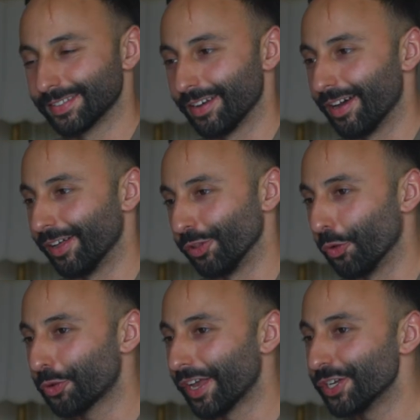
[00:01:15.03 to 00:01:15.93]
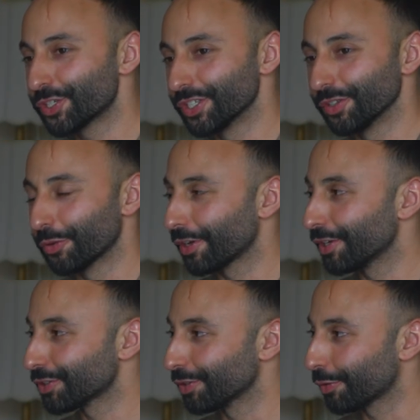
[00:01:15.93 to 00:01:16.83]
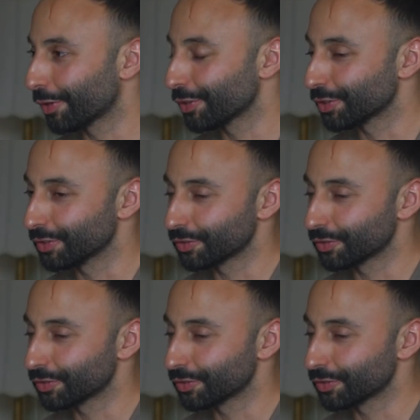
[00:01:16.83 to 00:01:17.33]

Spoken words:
location, location, location.